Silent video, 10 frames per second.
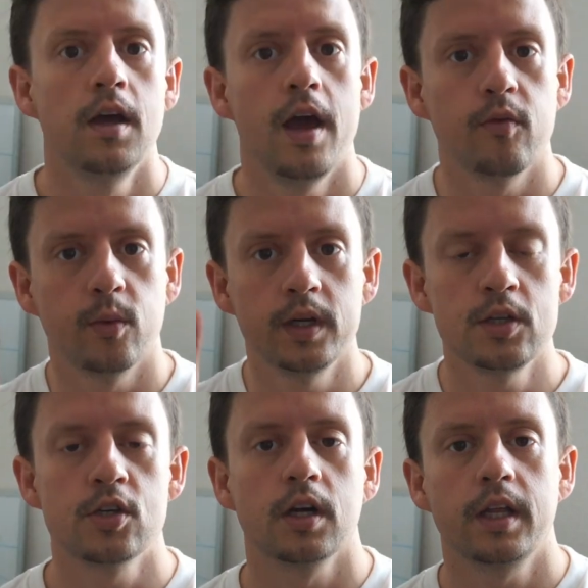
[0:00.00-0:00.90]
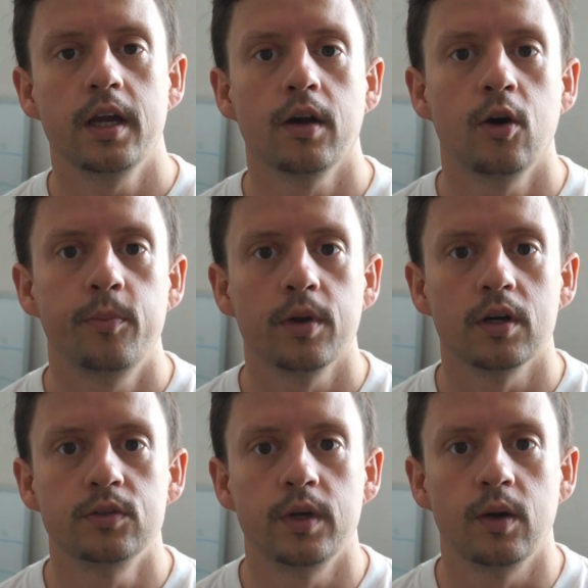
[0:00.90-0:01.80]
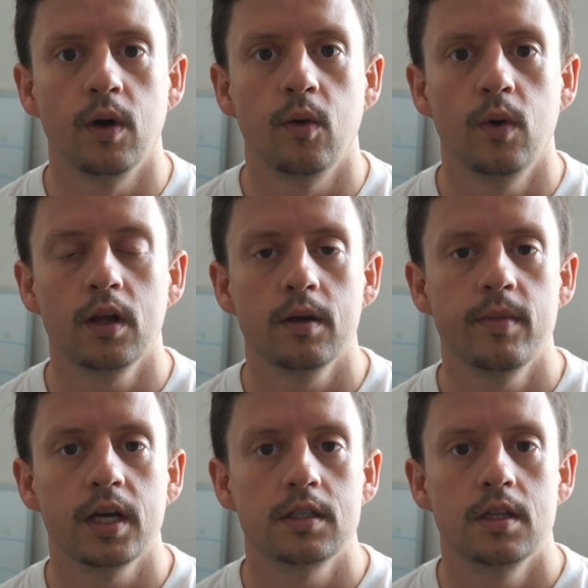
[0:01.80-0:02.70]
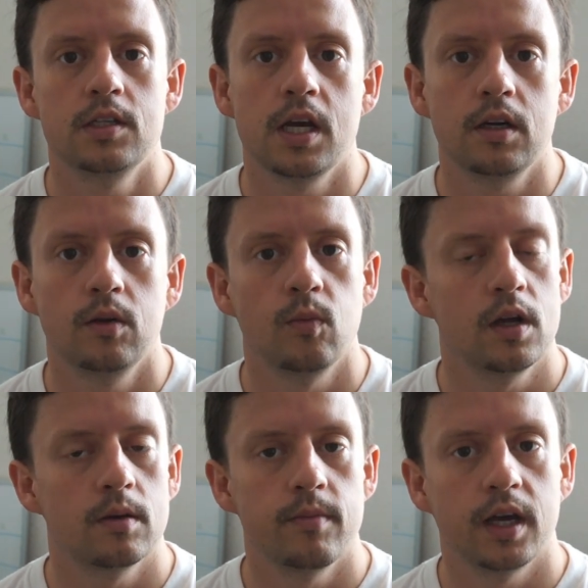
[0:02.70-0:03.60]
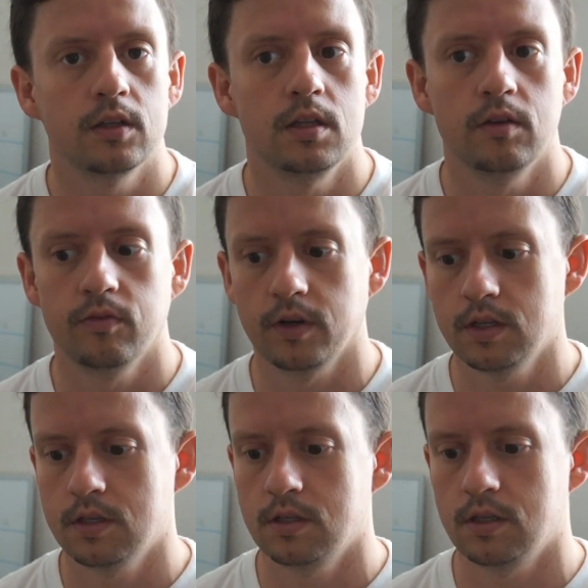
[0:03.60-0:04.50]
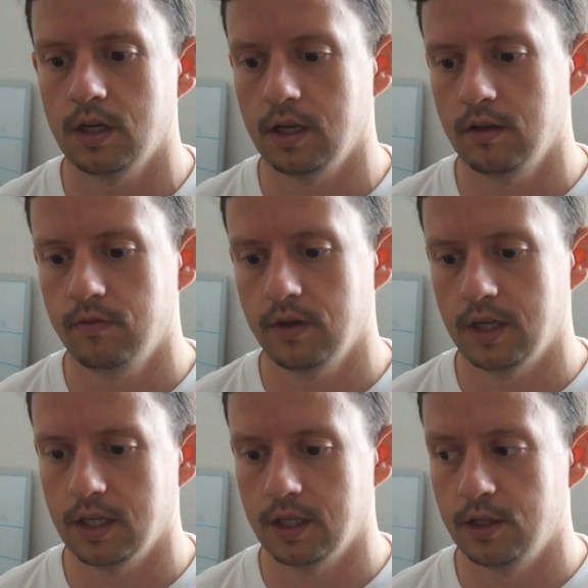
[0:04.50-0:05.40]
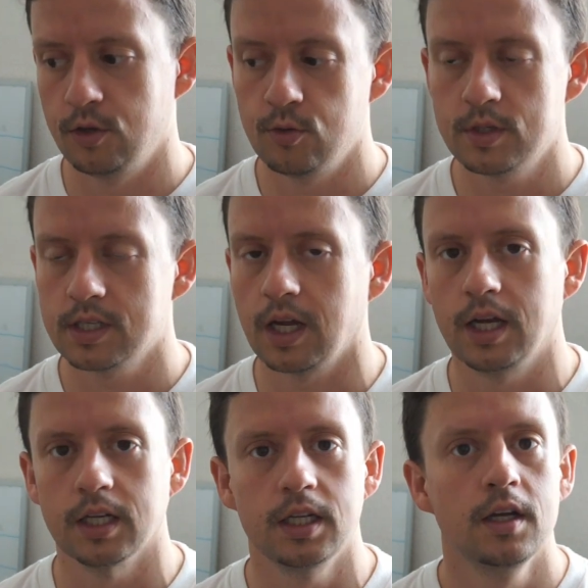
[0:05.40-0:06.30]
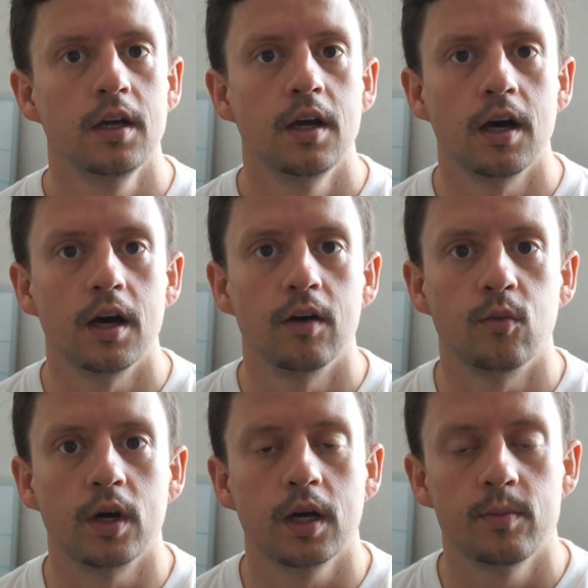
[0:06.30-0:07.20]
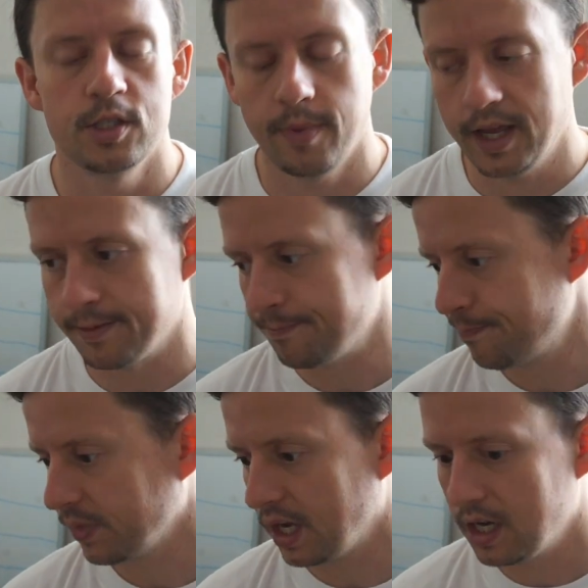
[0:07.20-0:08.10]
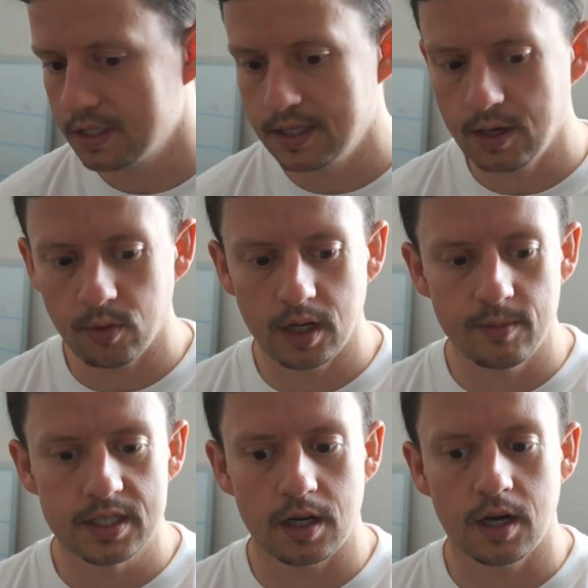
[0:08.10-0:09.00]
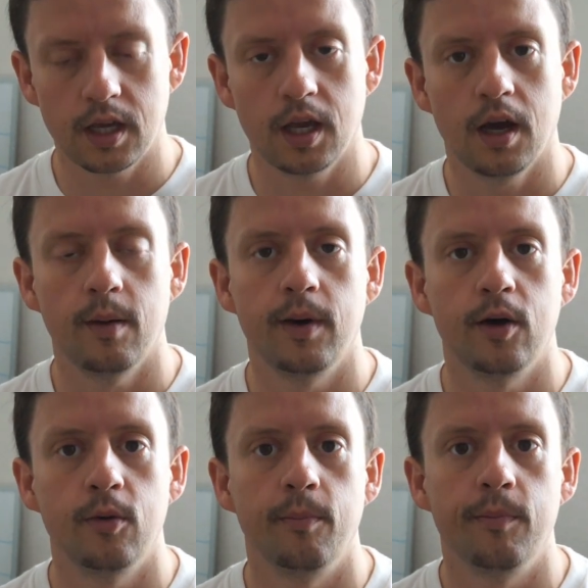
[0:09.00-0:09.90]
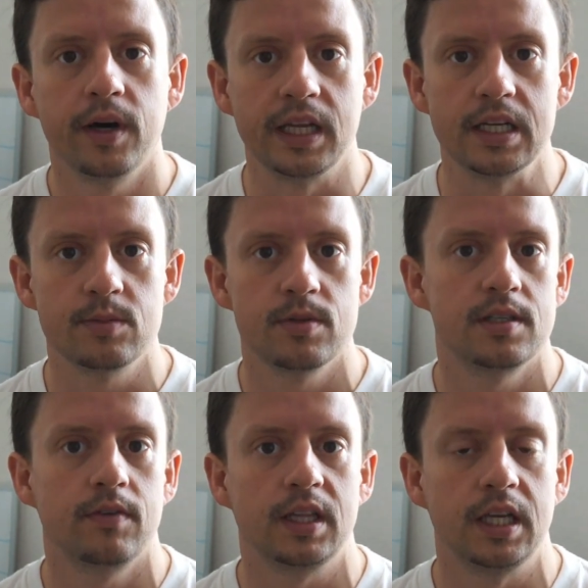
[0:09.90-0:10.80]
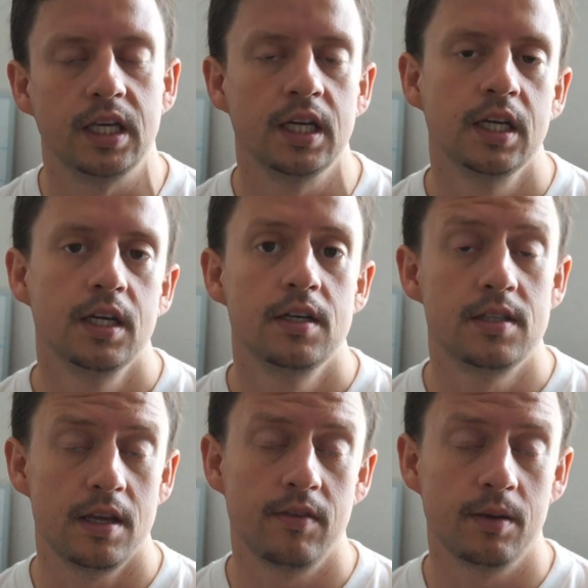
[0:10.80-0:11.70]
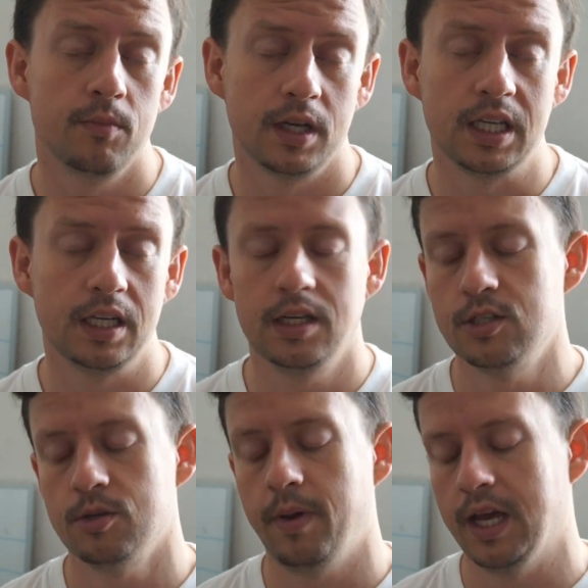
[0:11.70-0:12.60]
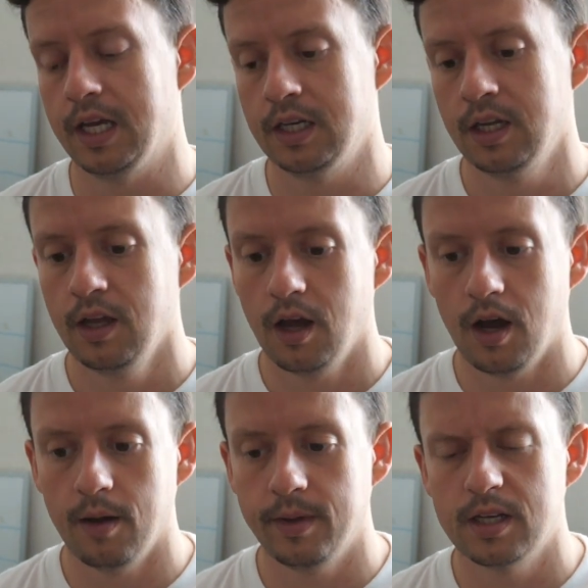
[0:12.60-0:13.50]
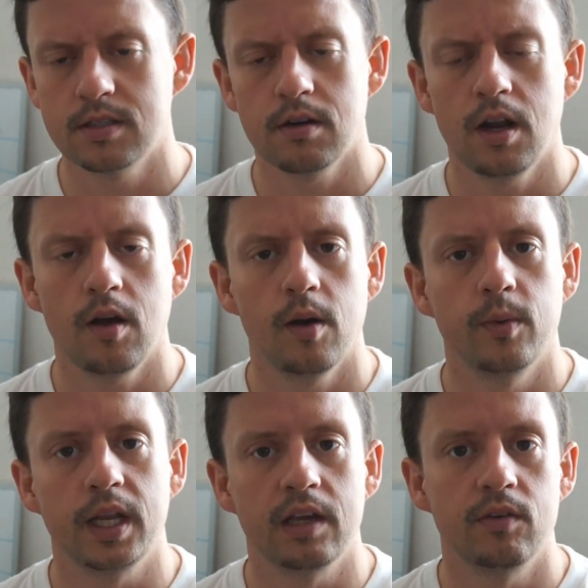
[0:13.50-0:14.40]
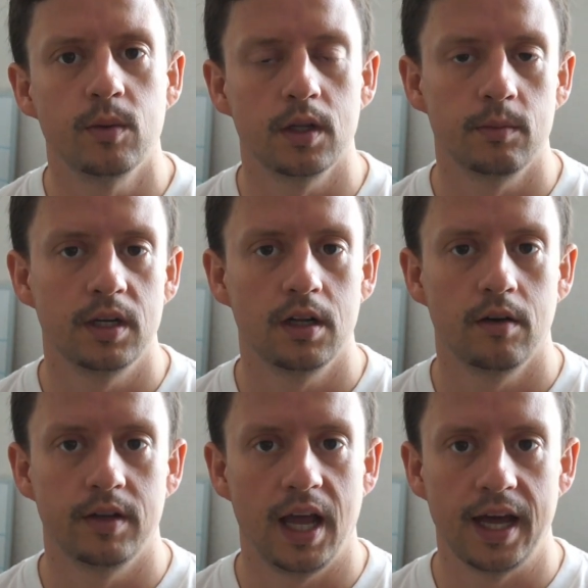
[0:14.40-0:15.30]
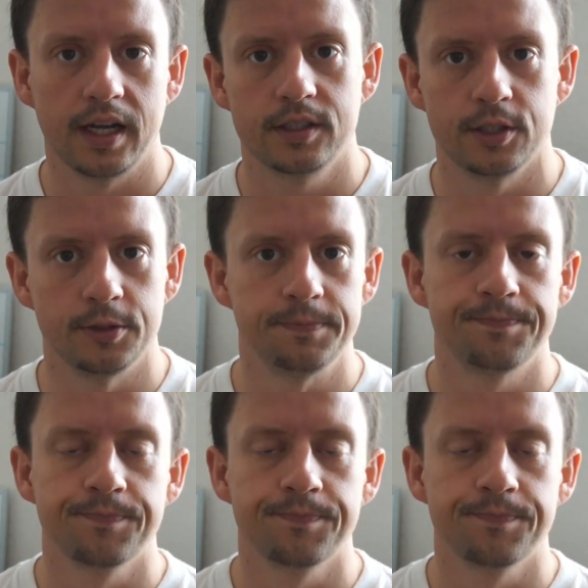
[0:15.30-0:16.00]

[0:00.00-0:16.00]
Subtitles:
Hey everyone, Charlie here. I hope you're all doing well. Welcome back to the channel and welcome back to the first of the new style One Cup of Japan. Today we're going to be talking about money, specifically saving money in Japan. And to start out, I want to give you a little bit of an anecdote.